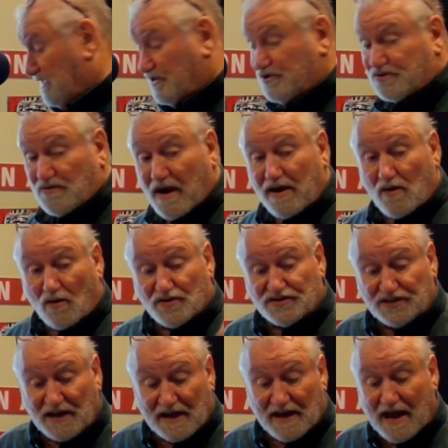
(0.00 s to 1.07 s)
straight, or
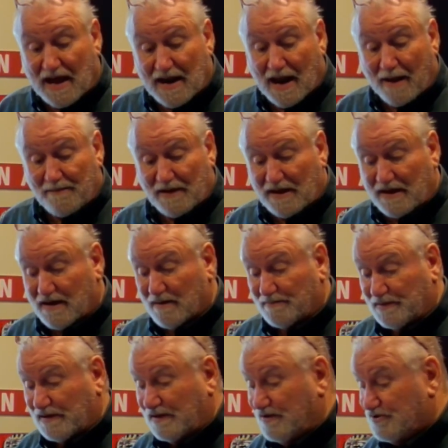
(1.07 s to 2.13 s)
CNN not being
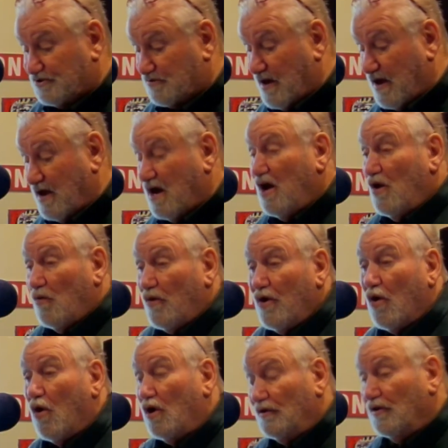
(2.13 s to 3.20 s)
completely straight, we
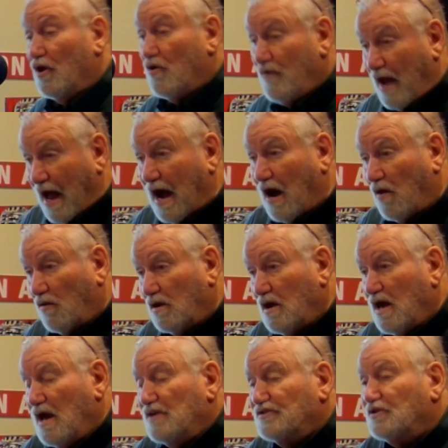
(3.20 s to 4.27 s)
all know now.
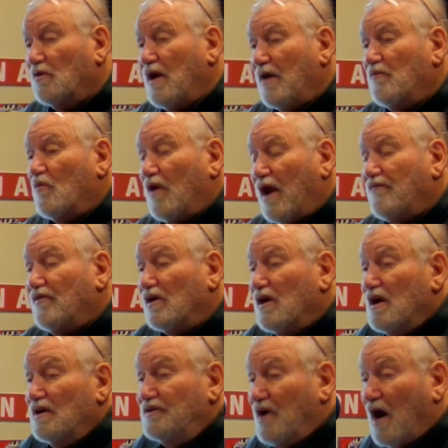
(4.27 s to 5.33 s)
So whatever
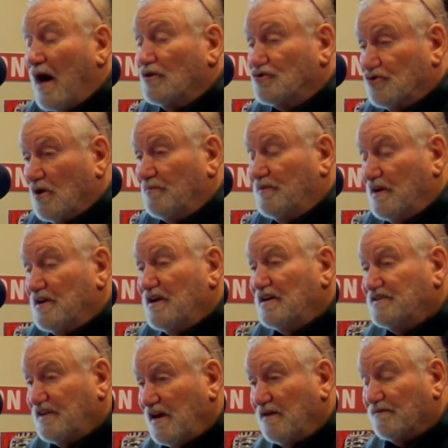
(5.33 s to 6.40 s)
Donald Trump did,
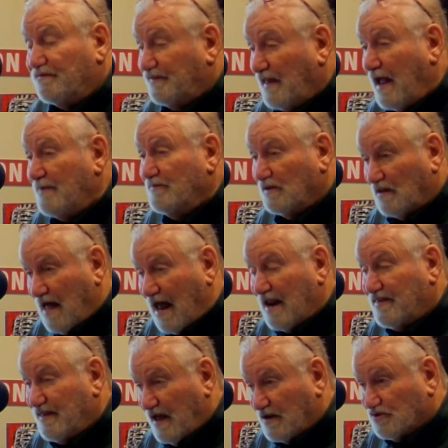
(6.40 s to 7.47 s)
he inflamed a lot of
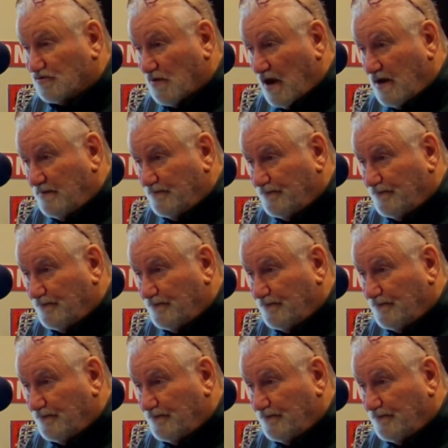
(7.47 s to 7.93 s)
things, right?